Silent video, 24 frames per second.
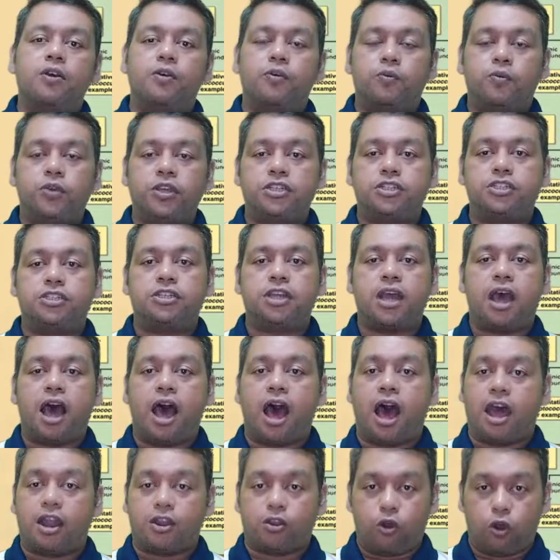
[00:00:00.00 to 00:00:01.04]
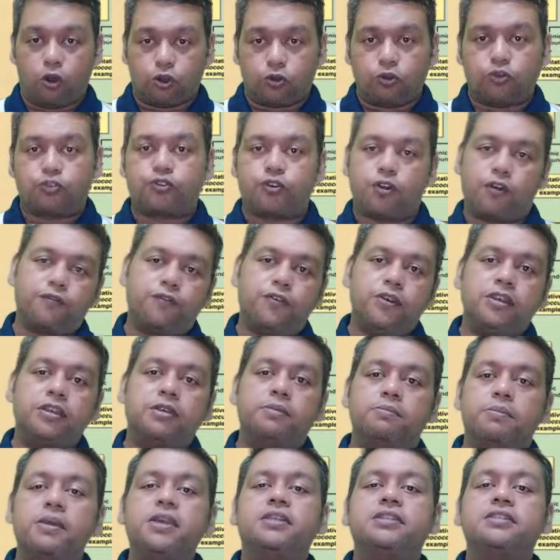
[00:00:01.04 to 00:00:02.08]
which are
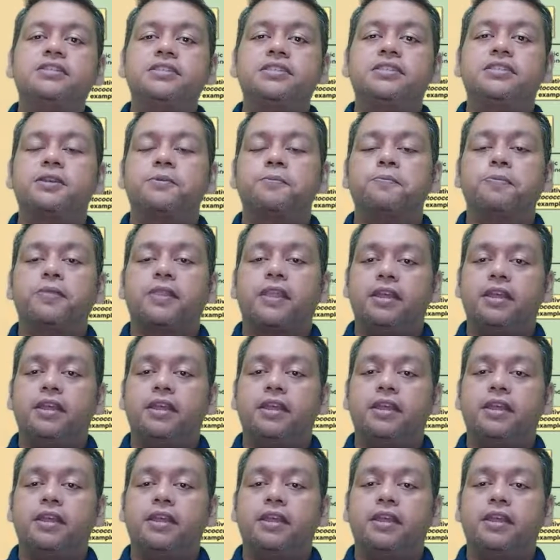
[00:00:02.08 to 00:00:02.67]
autotrophic, means